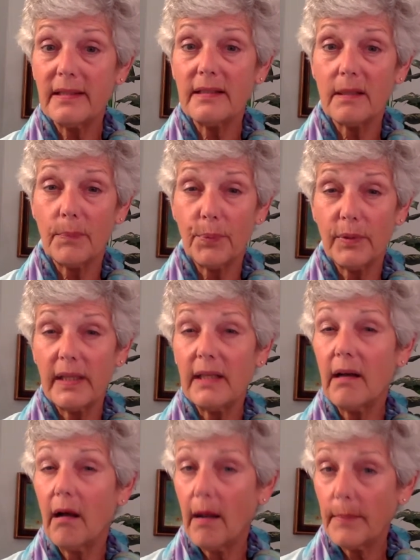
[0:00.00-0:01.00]
is a pretty
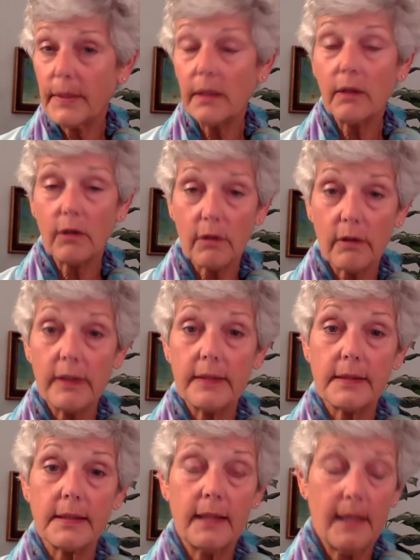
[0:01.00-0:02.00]
common
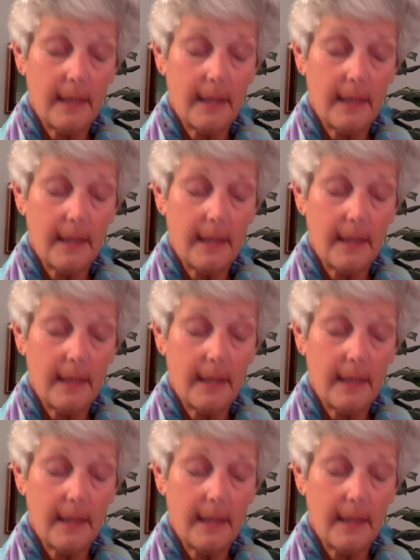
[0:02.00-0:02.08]
occurrence,